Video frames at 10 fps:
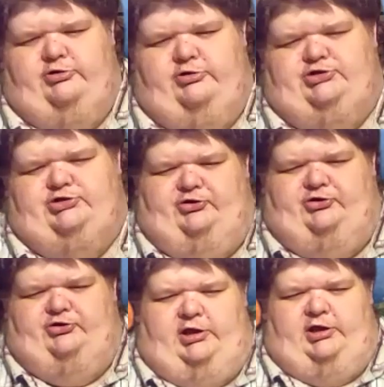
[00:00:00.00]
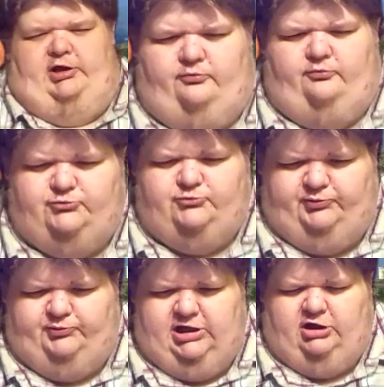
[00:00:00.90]
rival, Japan
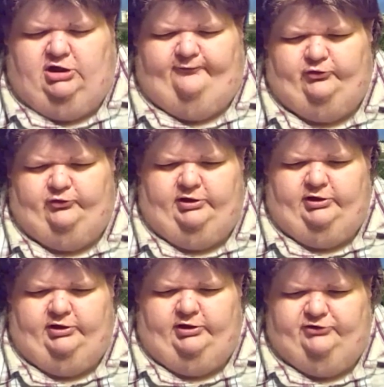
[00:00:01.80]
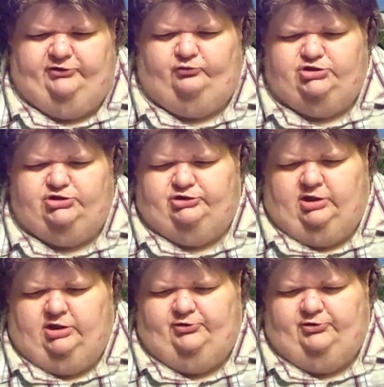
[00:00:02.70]
offered to recognize Russian dominance in
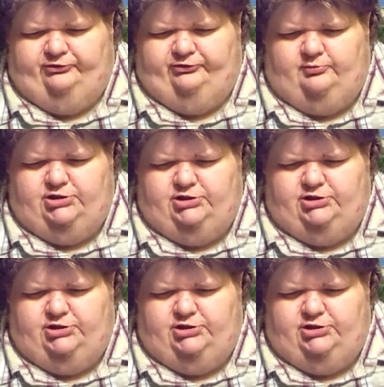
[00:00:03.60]
Manchuria